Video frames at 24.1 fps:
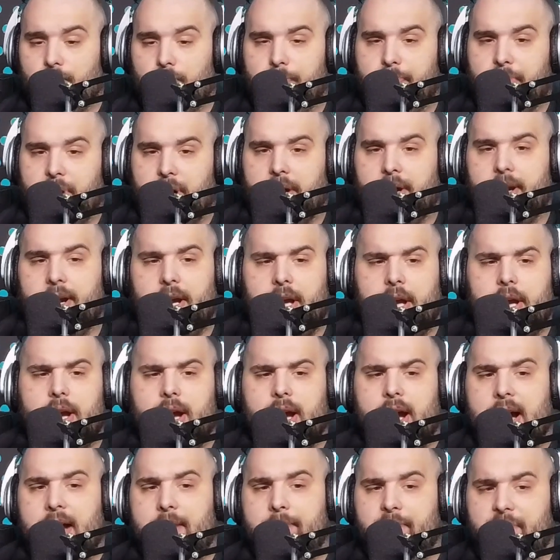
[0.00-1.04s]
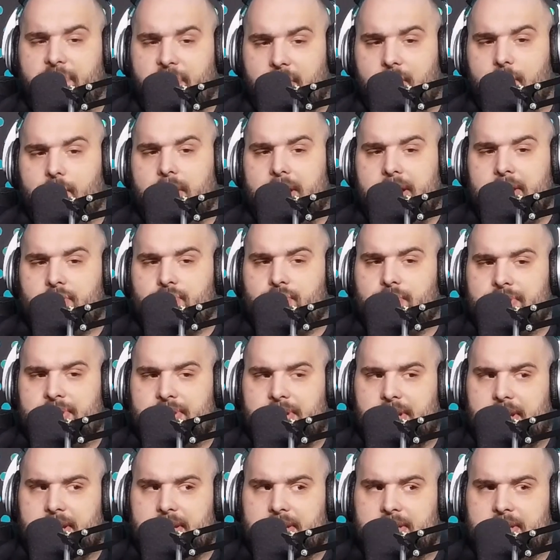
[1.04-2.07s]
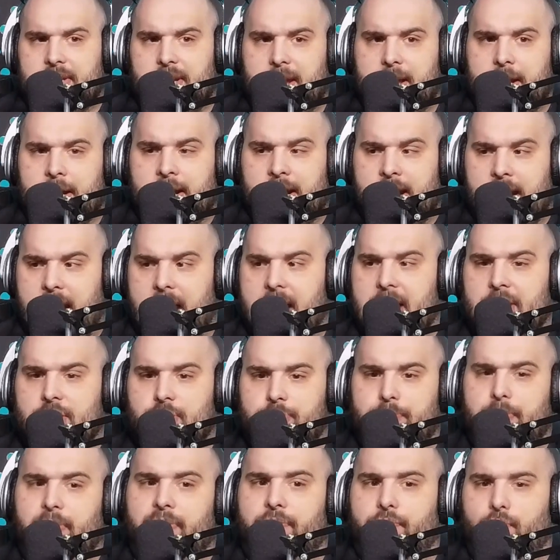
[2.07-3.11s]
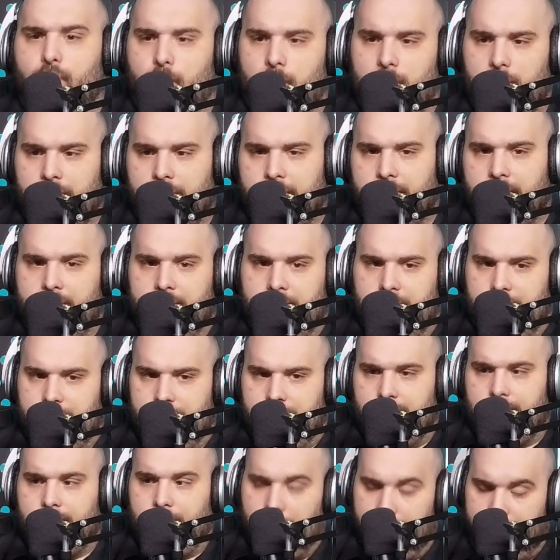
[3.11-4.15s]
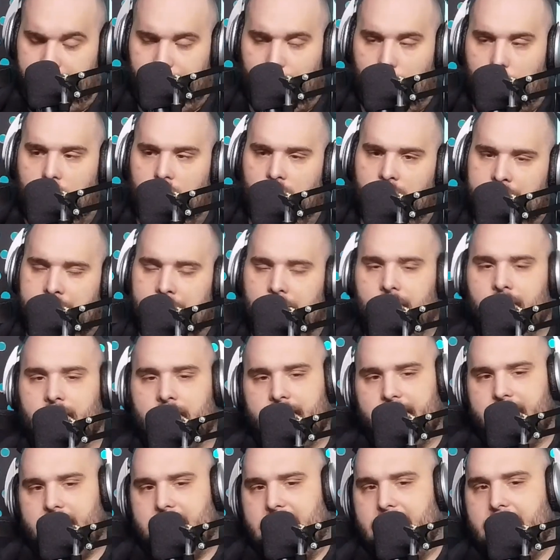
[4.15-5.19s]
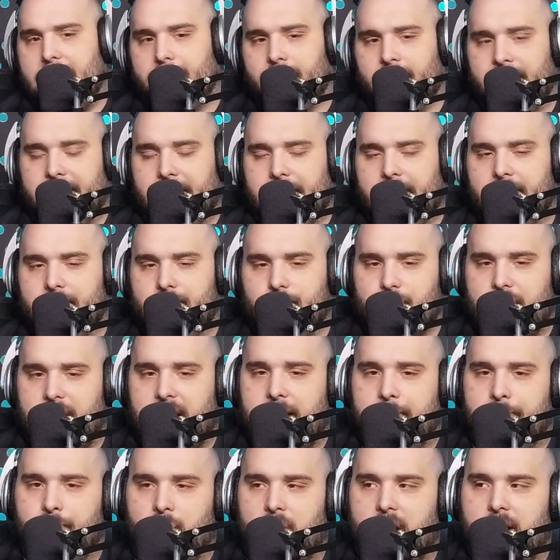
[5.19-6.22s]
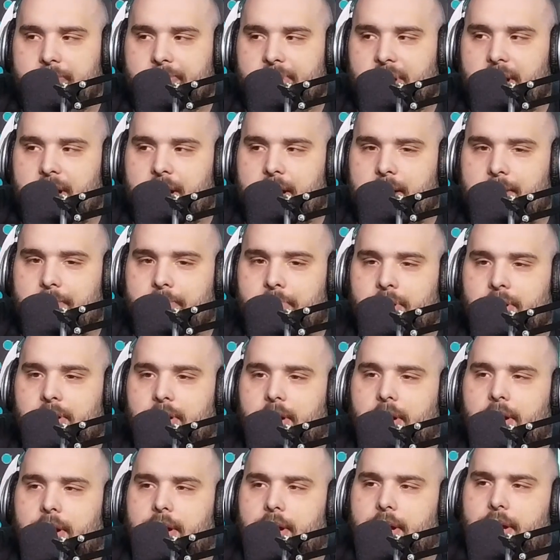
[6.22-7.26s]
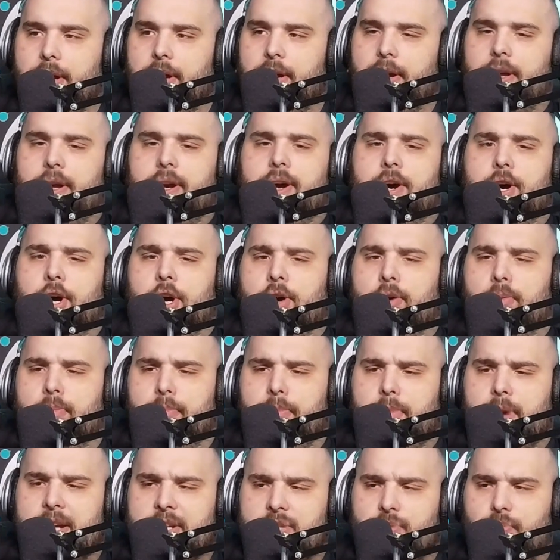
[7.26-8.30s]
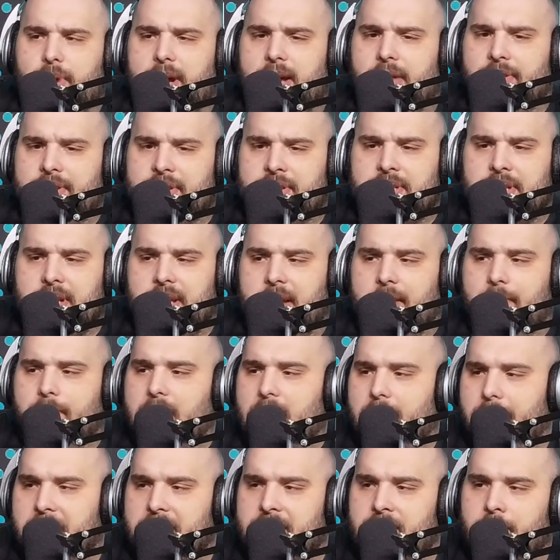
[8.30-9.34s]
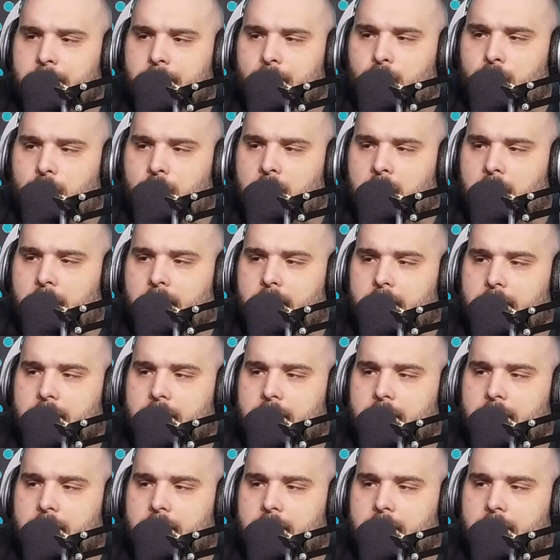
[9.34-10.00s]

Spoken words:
But I'm very interested to see in an age before the fall and all of that, like Jedi prime time, as well as seeing maybe some more